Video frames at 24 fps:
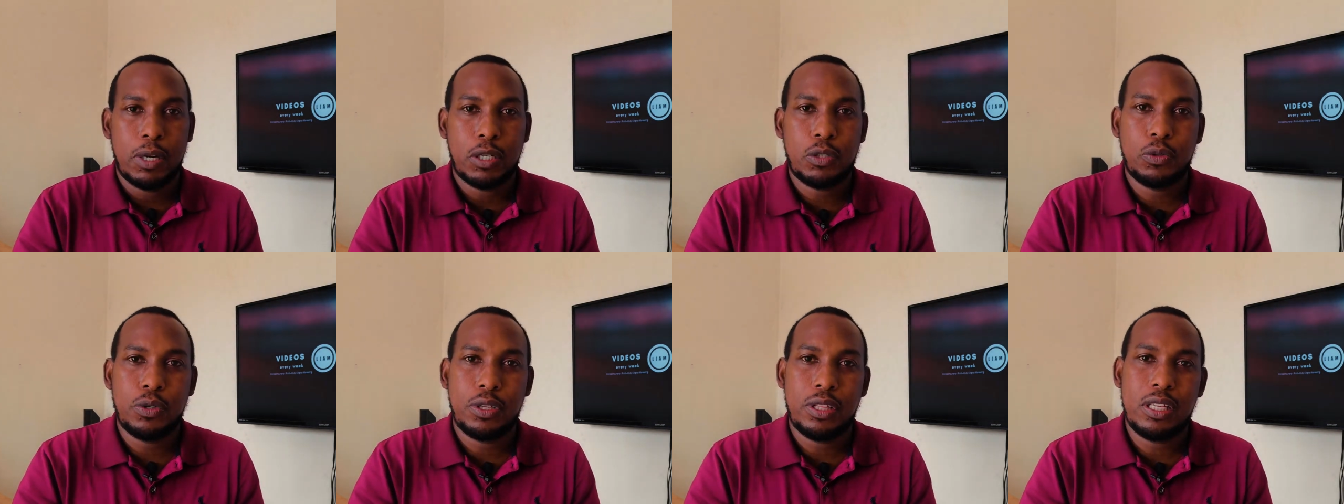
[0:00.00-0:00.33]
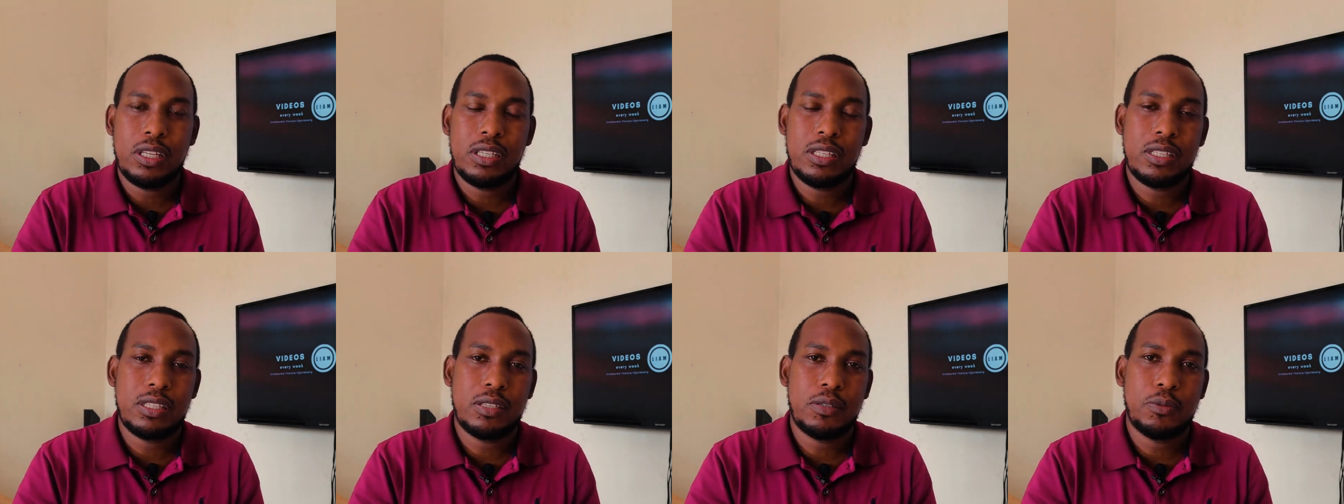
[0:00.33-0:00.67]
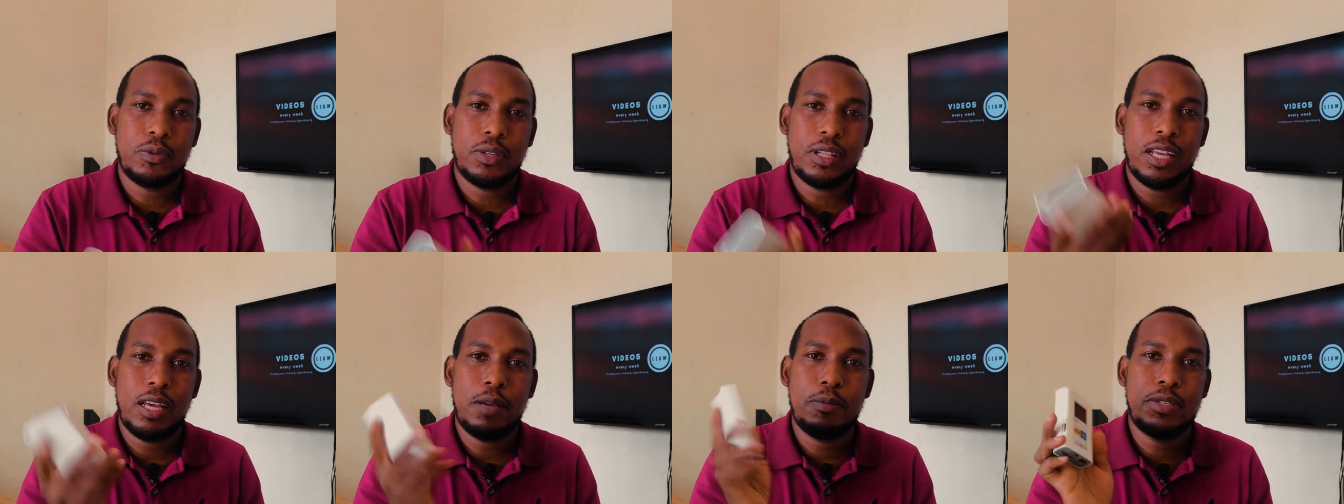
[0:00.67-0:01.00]
But with the
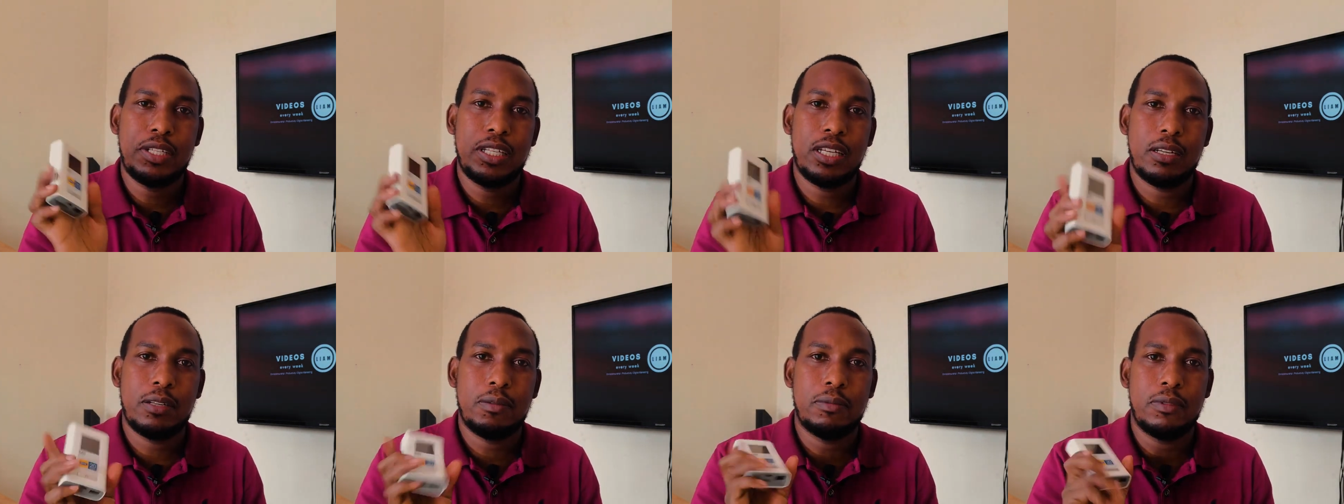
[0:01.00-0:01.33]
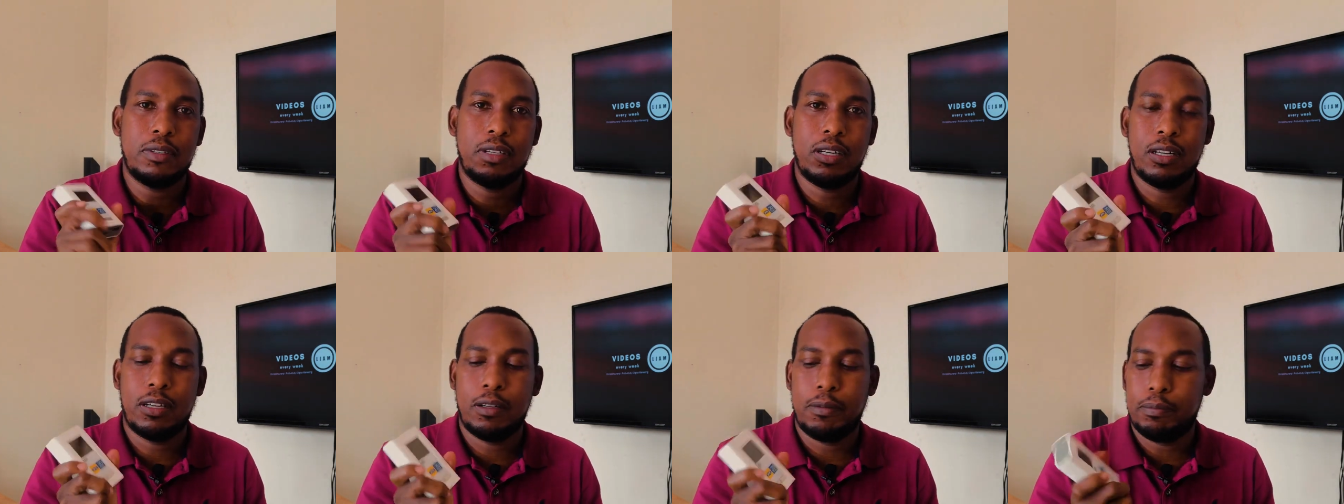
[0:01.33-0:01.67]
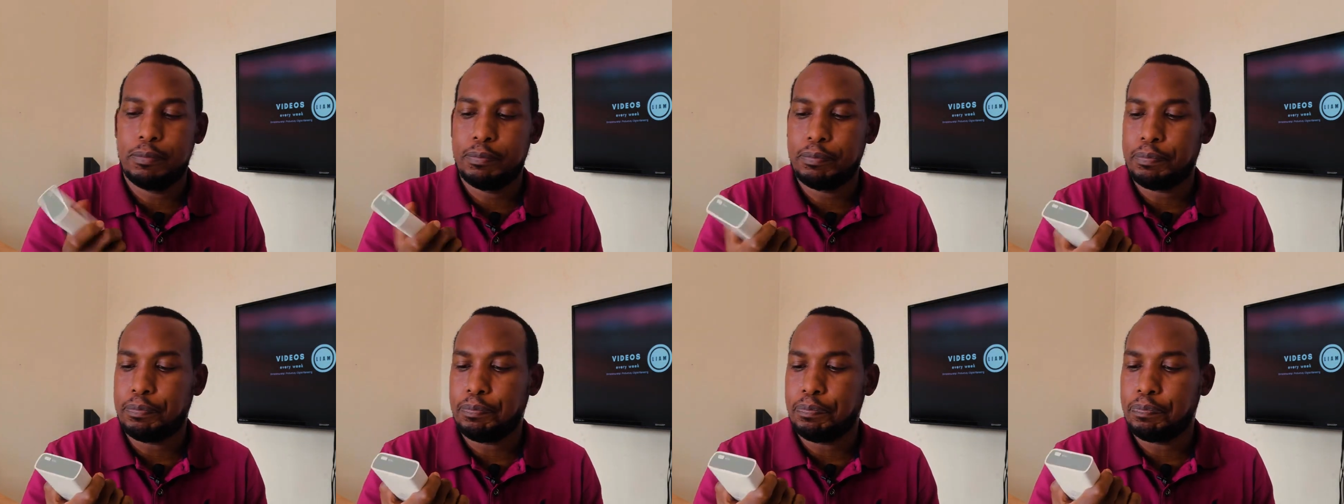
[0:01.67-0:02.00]

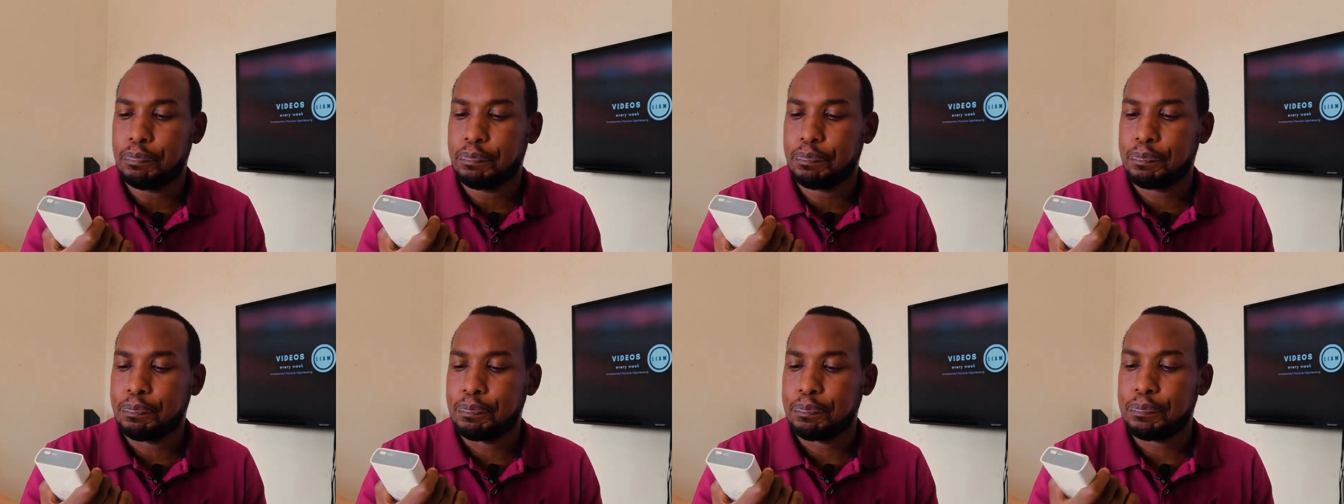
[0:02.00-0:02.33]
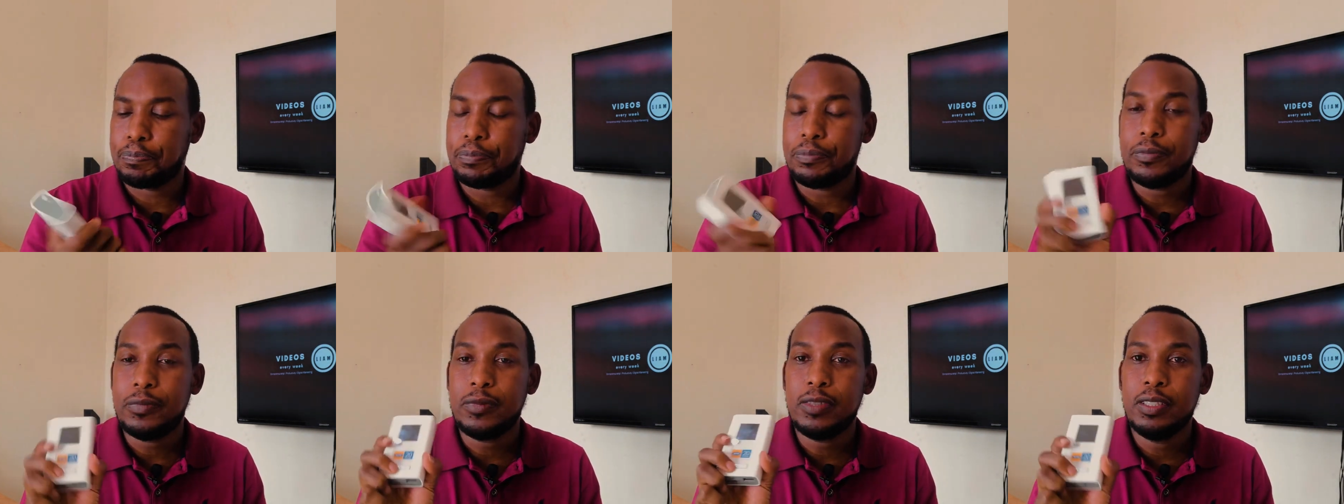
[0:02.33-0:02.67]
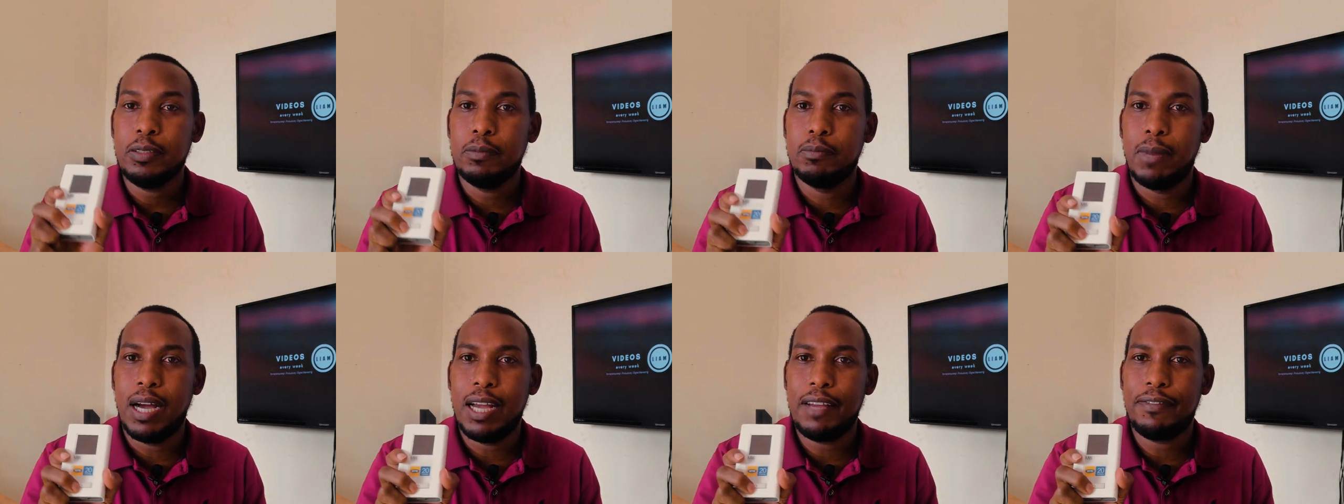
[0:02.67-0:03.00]
MTN
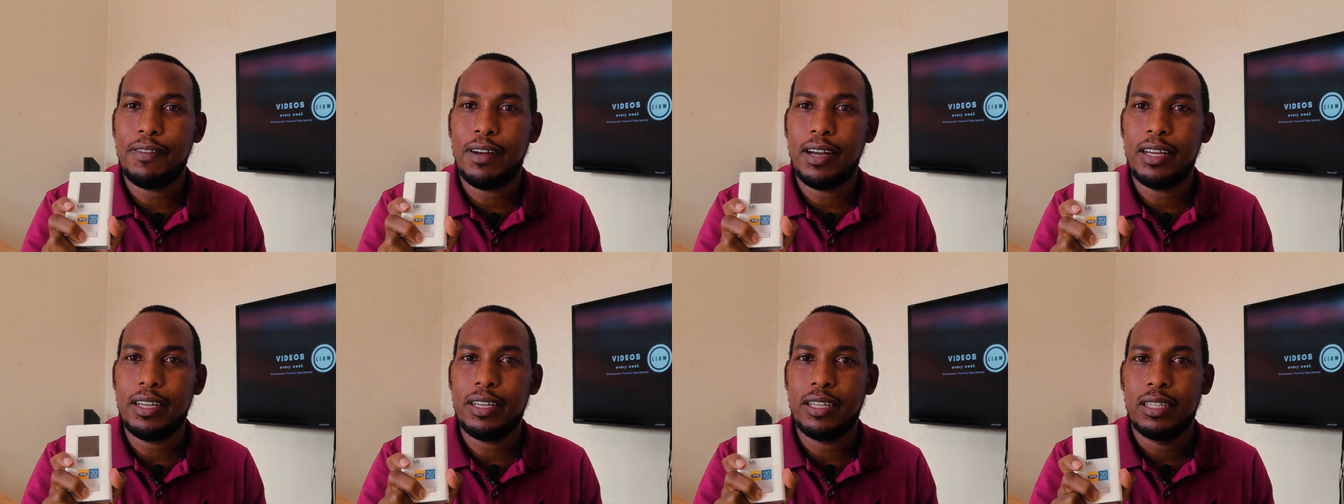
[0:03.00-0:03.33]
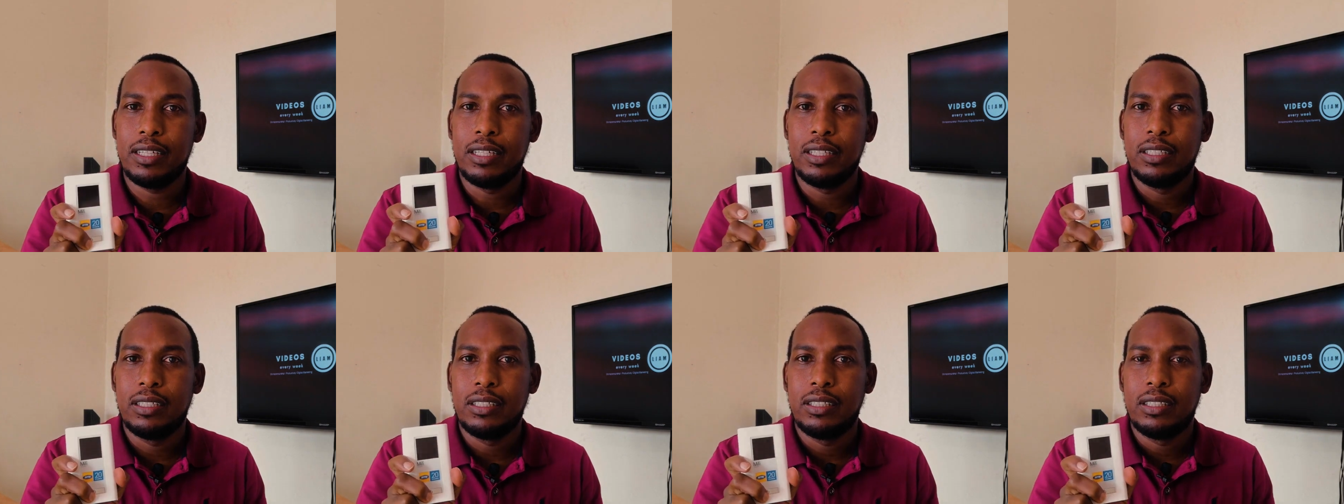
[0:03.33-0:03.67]
MiFi,